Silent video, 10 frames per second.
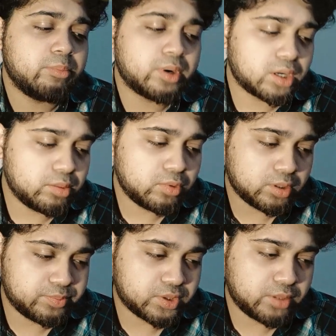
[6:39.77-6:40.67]

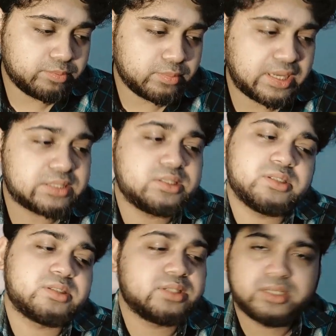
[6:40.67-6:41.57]
Bergamot top, as I
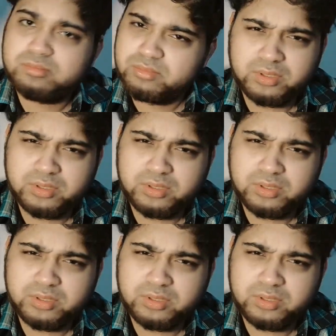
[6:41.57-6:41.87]
just said.